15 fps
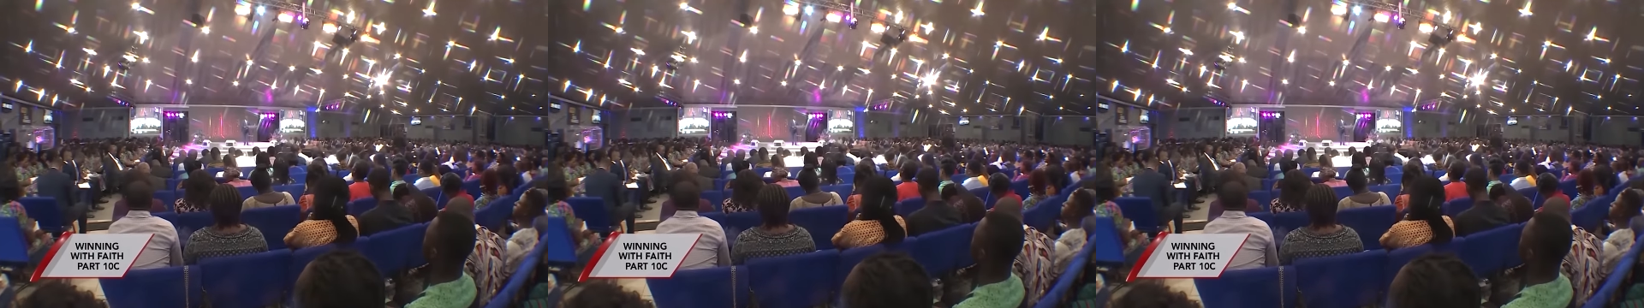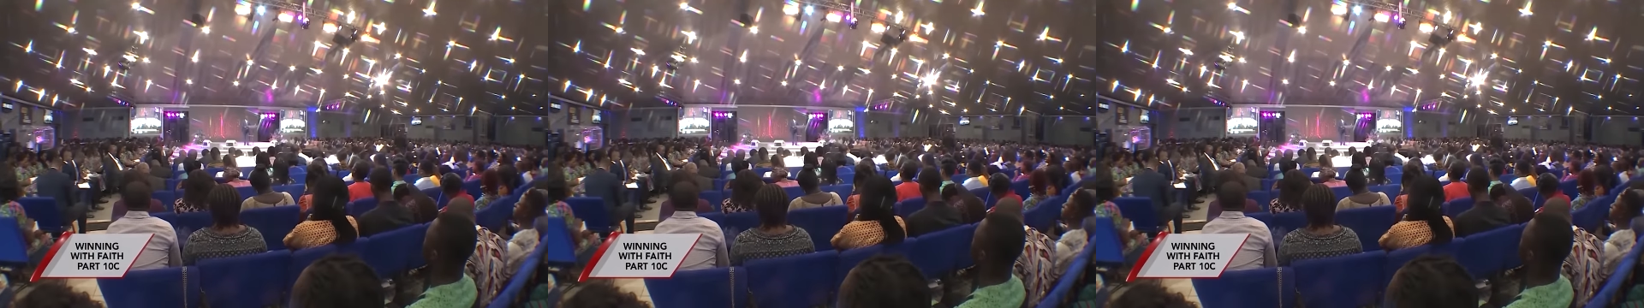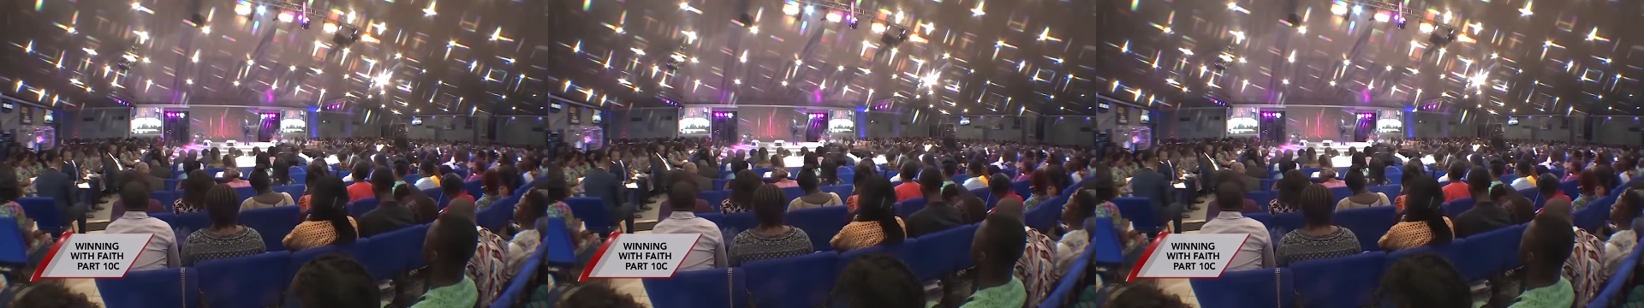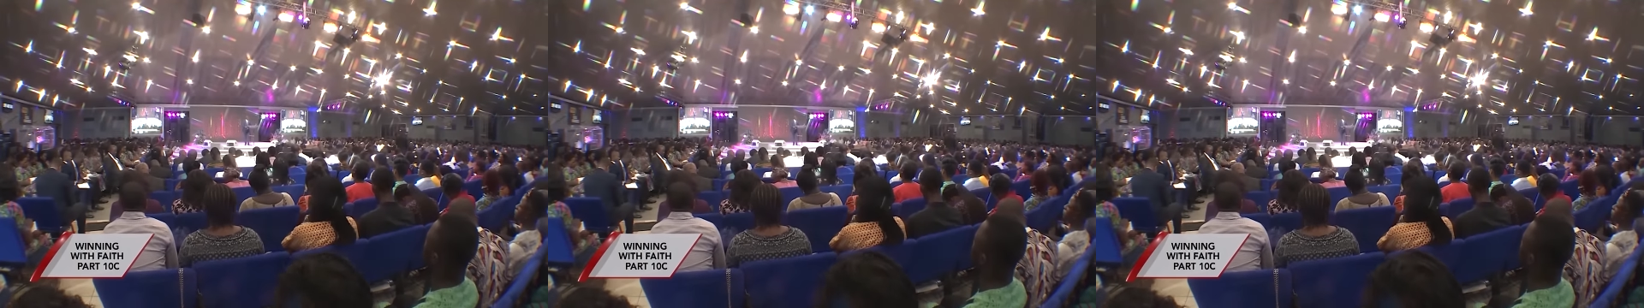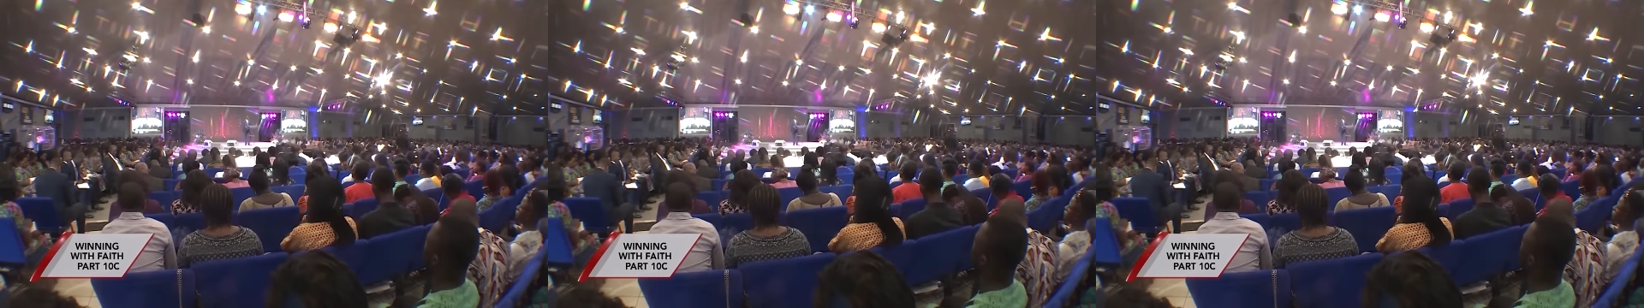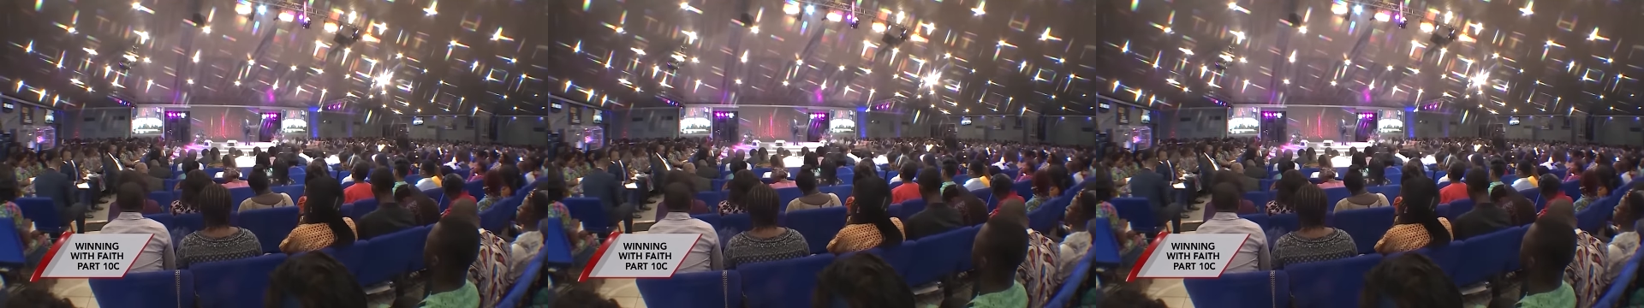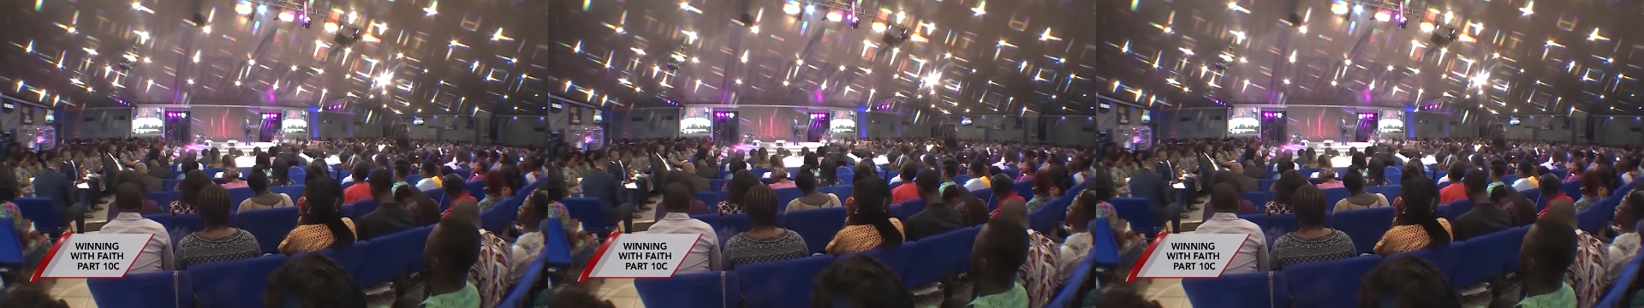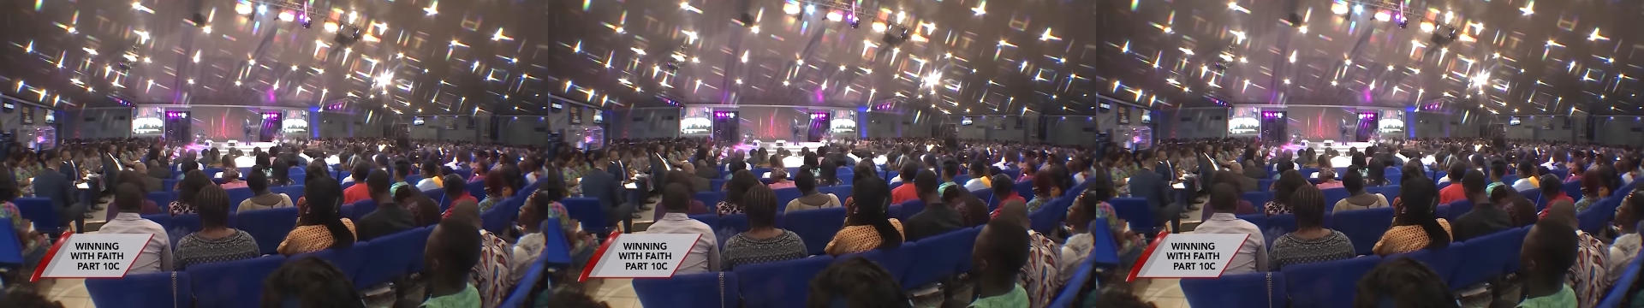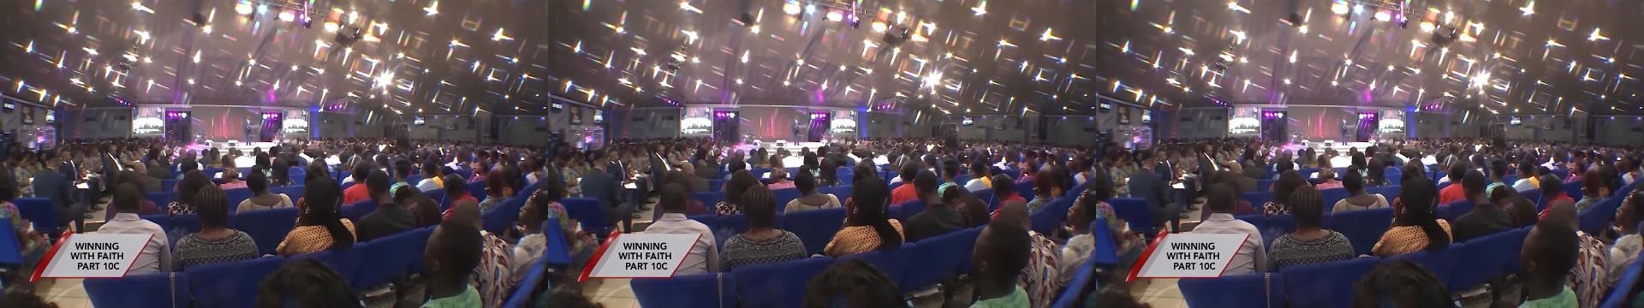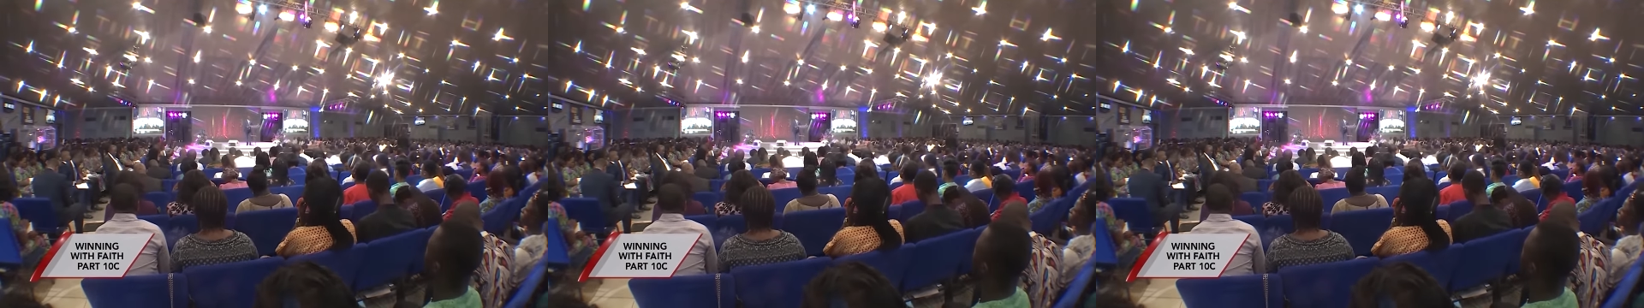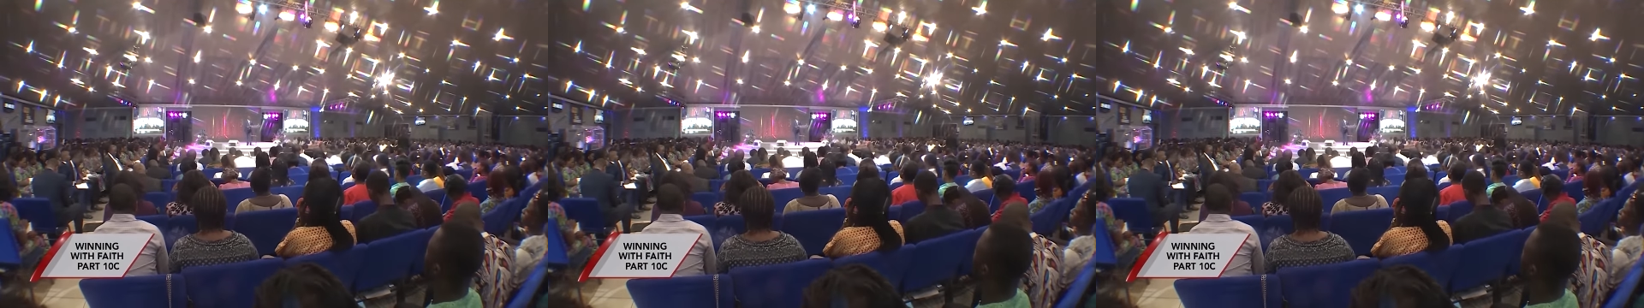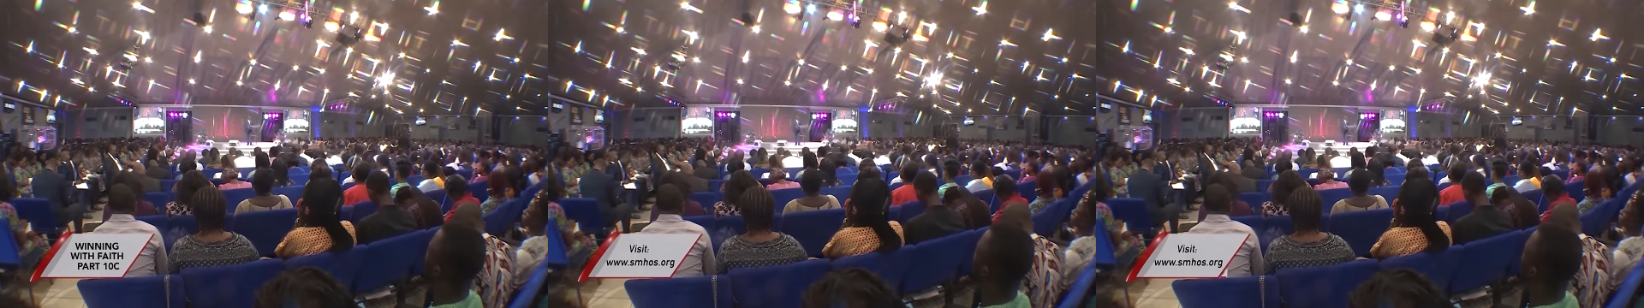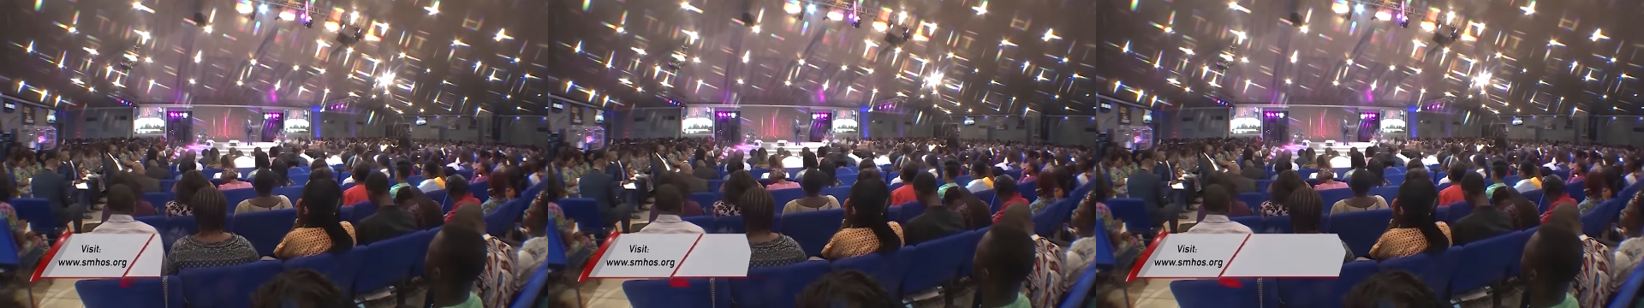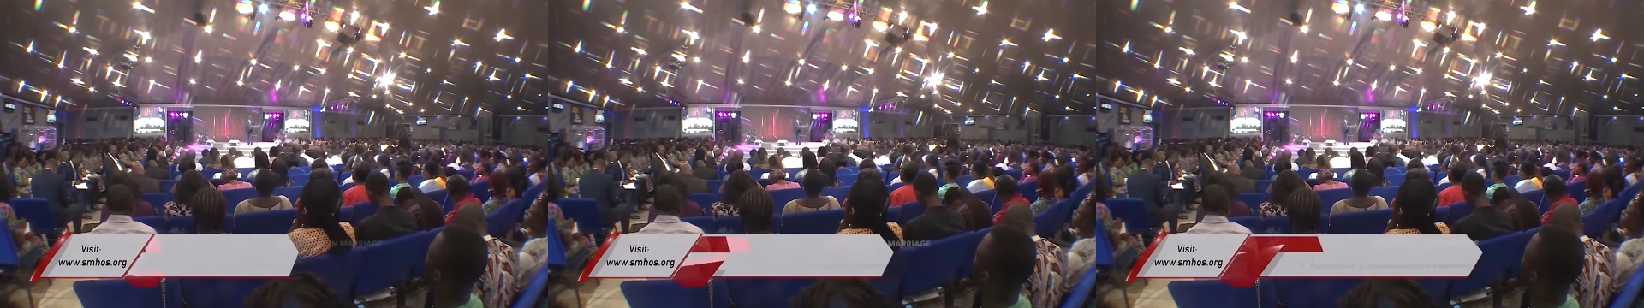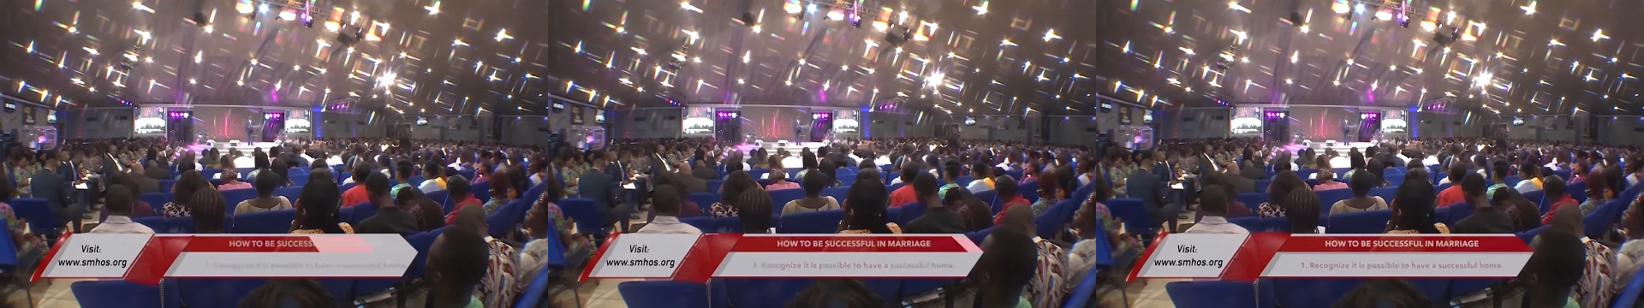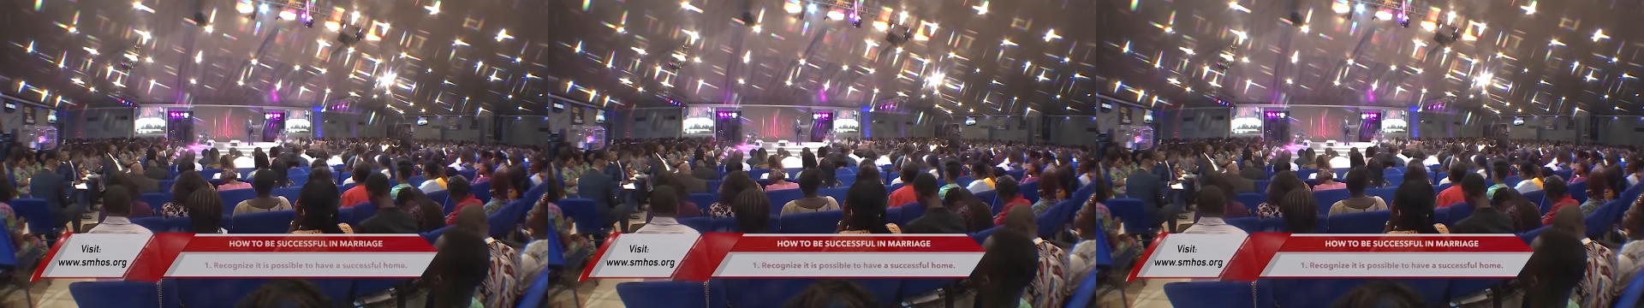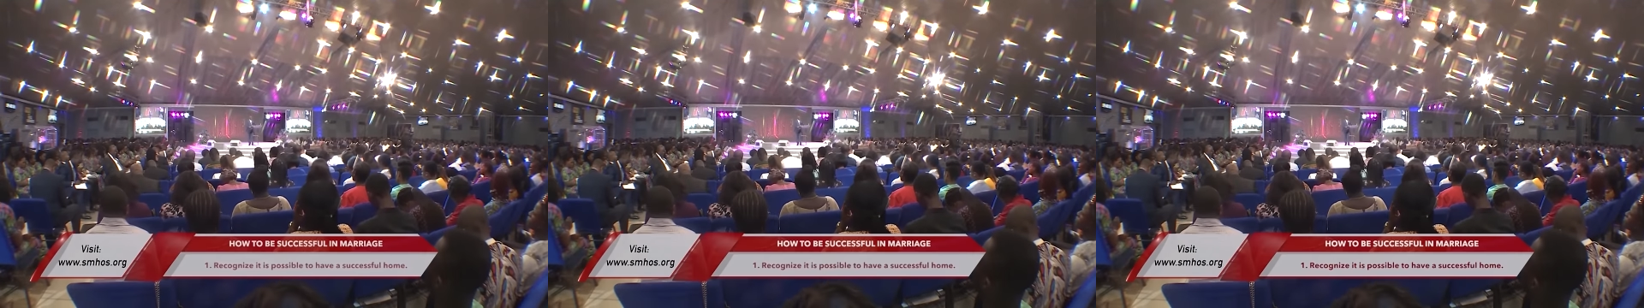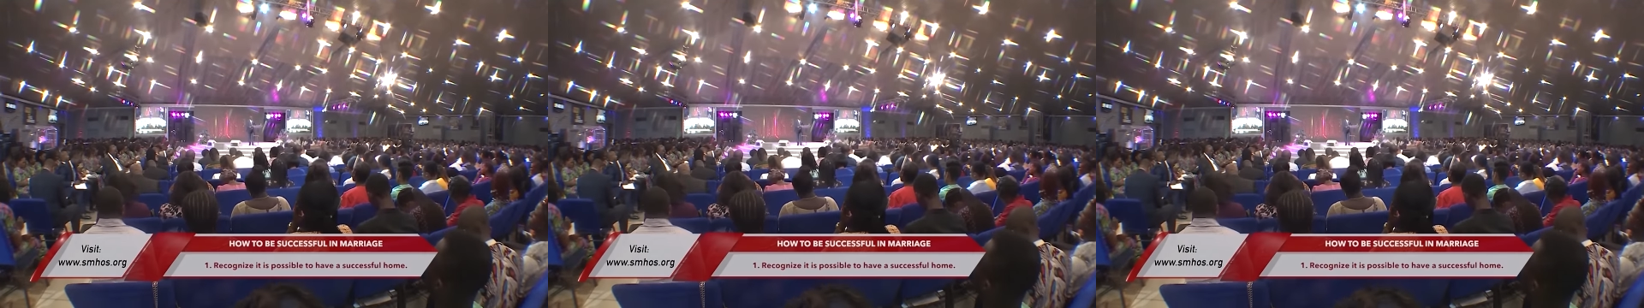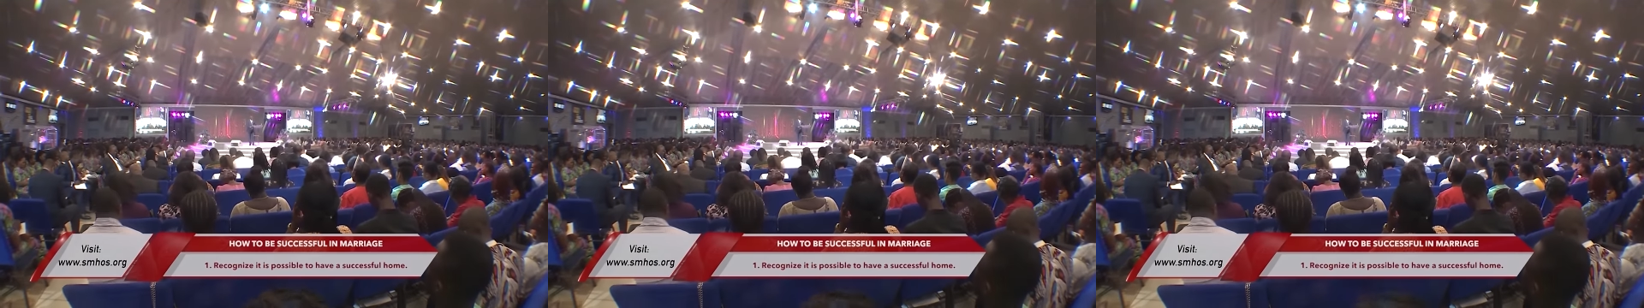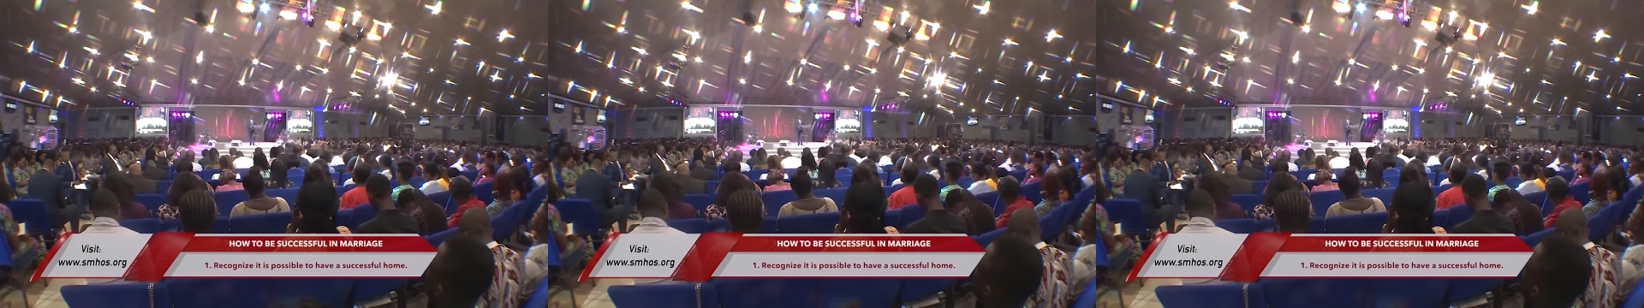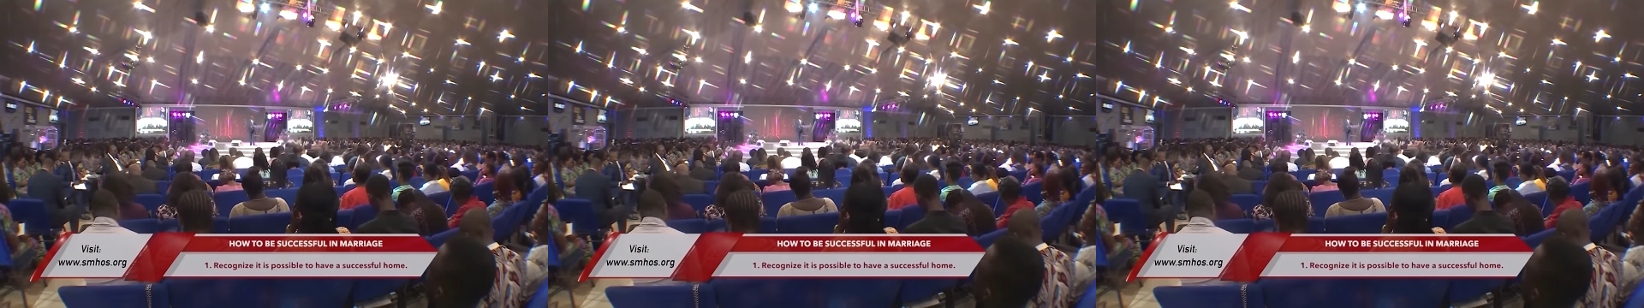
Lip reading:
[unreadable: no face in view]